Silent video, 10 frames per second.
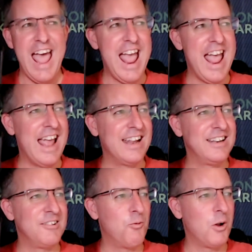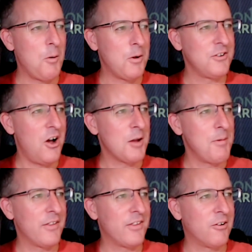And, and, what I want to talk
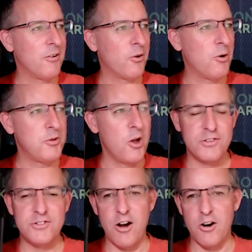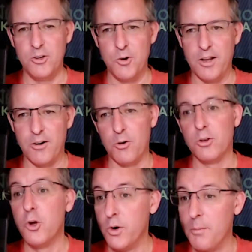about the, the crypto is Terra Luna or
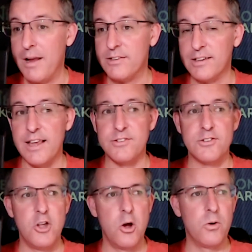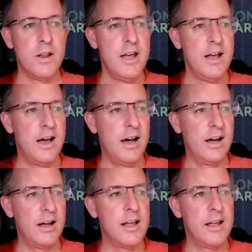Luna, basically as it's known
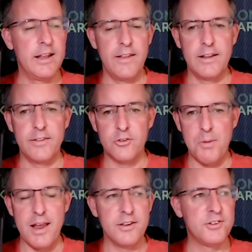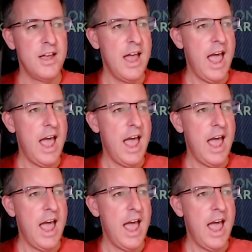uh, in in the space.